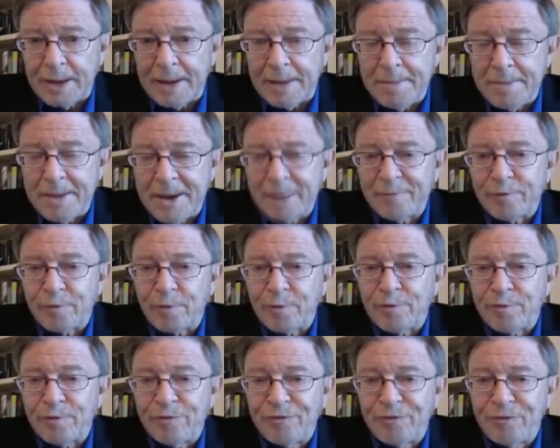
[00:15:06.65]
and met
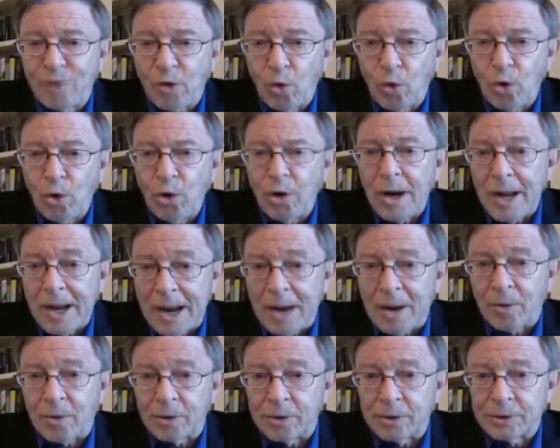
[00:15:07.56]
for 4
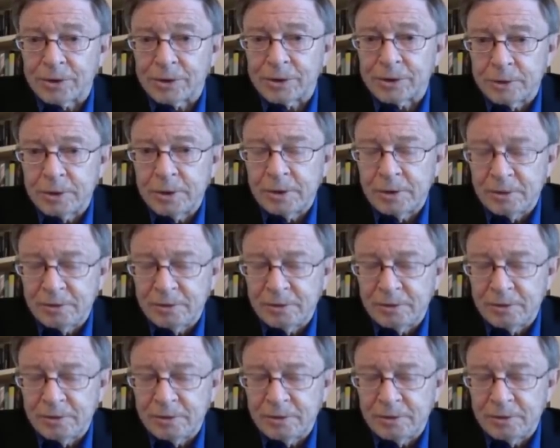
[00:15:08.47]
hours,